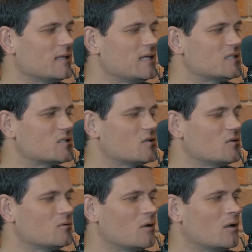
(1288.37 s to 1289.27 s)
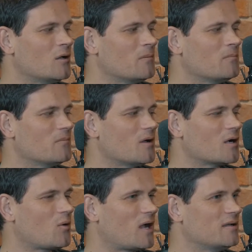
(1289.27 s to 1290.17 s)
leads to
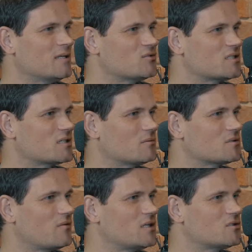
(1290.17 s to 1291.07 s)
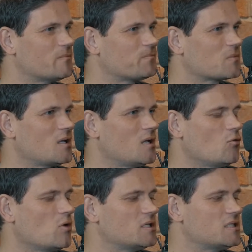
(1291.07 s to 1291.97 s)
quite an interesting observation,
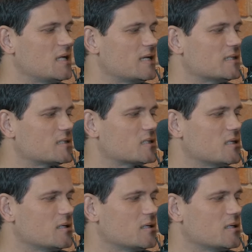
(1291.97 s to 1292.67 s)
which is...